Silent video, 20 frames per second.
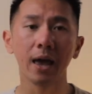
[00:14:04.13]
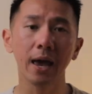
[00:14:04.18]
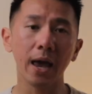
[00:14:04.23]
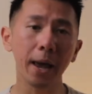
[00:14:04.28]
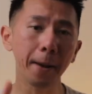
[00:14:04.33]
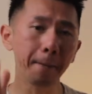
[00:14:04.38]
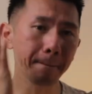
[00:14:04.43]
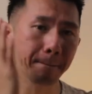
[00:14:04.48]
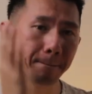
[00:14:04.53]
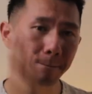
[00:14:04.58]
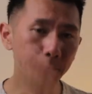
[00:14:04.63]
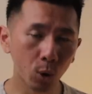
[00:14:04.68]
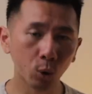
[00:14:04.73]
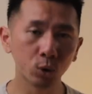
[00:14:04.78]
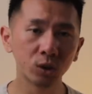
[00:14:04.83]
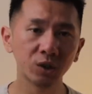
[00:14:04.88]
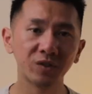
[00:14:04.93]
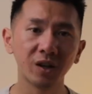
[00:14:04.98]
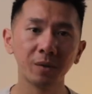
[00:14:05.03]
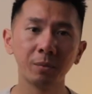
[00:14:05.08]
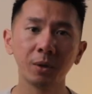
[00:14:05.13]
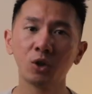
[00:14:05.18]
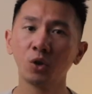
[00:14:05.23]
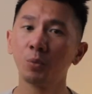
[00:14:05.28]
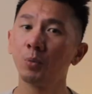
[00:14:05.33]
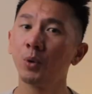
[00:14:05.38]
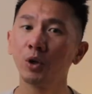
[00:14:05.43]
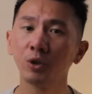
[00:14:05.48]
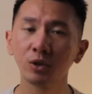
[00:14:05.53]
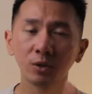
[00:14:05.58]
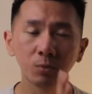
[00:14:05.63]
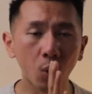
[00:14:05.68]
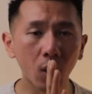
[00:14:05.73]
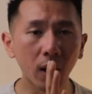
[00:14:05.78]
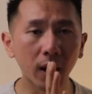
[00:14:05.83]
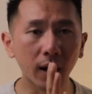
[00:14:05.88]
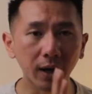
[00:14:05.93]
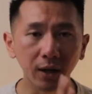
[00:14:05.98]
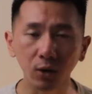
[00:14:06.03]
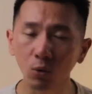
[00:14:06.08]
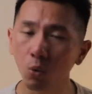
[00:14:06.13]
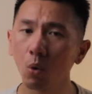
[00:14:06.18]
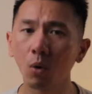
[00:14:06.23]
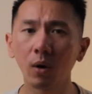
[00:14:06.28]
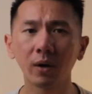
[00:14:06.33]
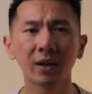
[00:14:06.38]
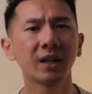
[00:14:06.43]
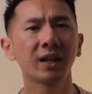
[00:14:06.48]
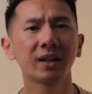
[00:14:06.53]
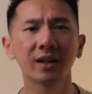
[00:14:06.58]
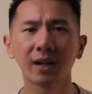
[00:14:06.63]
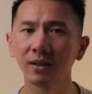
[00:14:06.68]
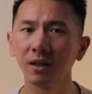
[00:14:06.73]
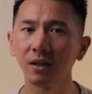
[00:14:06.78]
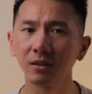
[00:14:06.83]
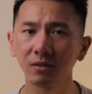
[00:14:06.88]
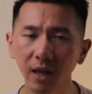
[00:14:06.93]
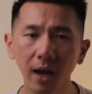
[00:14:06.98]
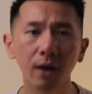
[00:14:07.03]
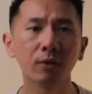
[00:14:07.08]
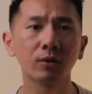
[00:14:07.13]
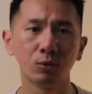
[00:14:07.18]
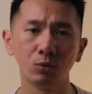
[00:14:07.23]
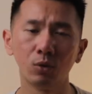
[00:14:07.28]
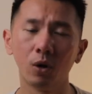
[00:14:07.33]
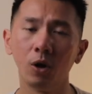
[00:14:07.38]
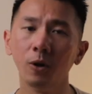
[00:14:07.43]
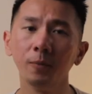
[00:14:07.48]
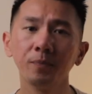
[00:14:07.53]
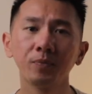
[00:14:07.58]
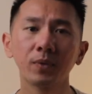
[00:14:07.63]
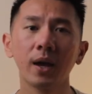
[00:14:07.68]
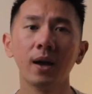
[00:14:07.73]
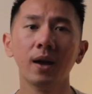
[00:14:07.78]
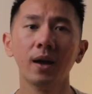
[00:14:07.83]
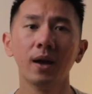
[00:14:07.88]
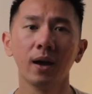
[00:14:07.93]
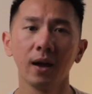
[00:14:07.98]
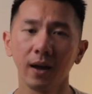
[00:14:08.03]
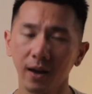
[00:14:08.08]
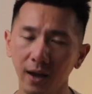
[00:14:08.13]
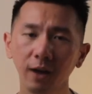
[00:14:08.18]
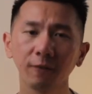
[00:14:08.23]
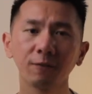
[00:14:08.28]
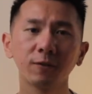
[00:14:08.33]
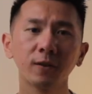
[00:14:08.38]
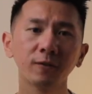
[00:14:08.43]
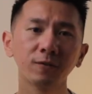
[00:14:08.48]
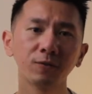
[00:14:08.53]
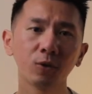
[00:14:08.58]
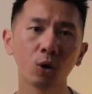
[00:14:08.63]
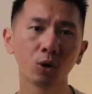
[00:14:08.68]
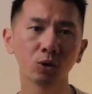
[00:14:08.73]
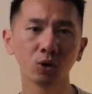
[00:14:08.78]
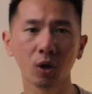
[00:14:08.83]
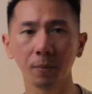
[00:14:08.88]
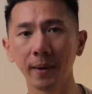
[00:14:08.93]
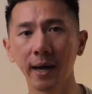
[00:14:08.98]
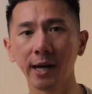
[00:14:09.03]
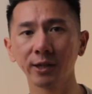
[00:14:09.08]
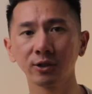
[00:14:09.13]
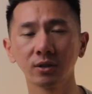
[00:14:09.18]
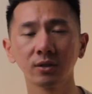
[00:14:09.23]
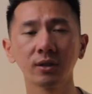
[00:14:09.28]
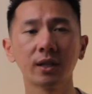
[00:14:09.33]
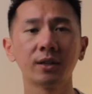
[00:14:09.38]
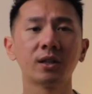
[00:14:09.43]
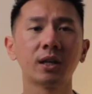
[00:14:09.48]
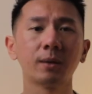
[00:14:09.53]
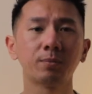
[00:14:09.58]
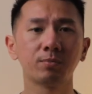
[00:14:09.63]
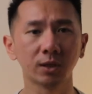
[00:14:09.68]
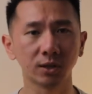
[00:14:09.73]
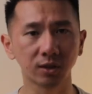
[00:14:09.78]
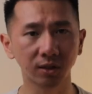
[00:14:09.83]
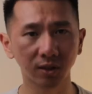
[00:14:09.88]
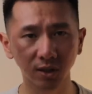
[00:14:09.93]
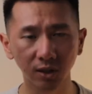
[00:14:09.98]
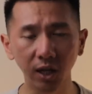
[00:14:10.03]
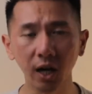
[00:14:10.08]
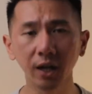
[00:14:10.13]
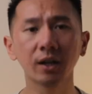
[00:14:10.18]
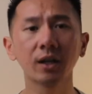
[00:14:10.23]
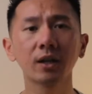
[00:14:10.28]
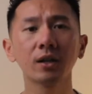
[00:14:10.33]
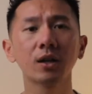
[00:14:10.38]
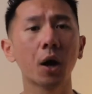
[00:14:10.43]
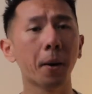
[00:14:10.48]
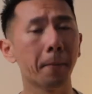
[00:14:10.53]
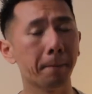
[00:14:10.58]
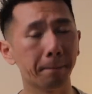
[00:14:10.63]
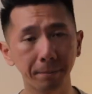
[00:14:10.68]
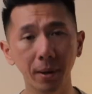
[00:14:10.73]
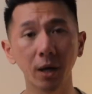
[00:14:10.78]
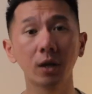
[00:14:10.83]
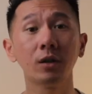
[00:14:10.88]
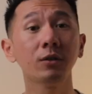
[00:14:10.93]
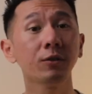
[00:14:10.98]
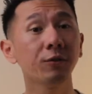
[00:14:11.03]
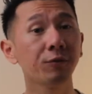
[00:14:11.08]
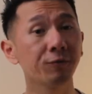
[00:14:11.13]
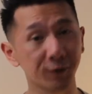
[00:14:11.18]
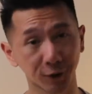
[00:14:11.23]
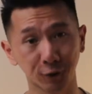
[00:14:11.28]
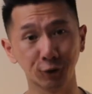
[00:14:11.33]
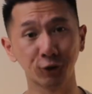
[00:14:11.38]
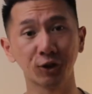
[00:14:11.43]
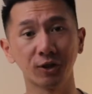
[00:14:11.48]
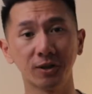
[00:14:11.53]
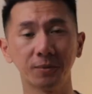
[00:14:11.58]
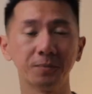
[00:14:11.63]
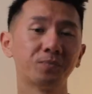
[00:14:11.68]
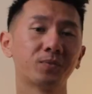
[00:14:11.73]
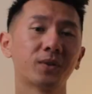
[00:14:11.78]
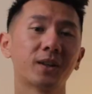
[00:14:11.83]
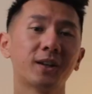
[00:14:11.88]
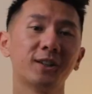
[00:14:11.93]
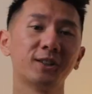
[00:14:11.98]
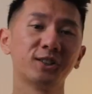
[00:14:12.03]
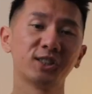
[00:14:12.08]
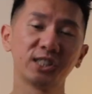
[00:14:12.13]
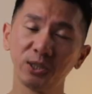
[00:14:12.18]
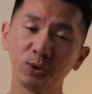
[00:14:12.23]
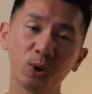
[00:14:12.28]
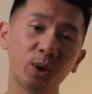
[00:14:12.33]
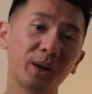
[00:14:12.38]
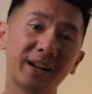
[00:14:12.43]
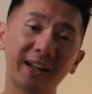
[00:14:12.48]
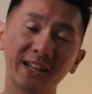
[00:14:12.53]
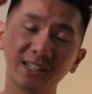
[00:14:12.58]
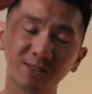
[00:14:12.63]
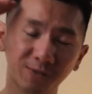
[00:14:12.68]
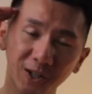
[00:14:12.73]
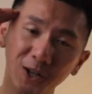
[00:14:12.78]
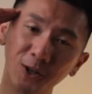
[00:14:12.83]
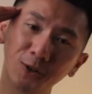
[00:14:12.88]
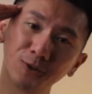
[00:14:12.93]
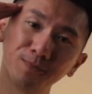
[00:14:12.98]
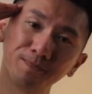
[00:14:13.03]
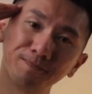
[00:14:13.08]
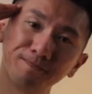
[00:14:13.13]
and motivate me to produce more high quality content down the road. Have fun following your passion and keep designing a better future. See you on the next video.